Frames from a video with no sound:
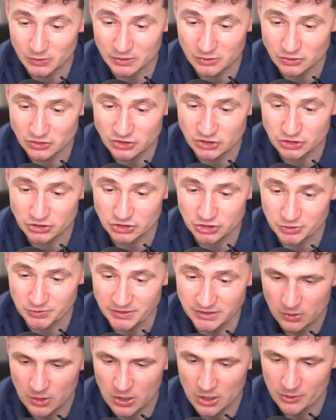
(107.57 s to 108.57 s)
a little
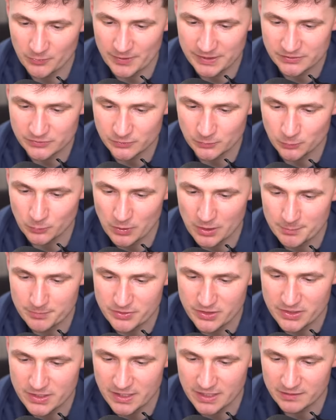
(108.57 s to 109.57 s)
surgery. All right. Rub
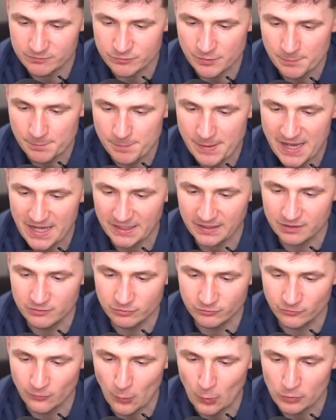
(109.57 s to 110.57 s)
the knife back and
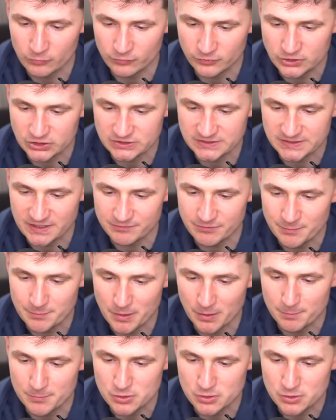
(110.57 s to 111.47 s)
forth. Just give him a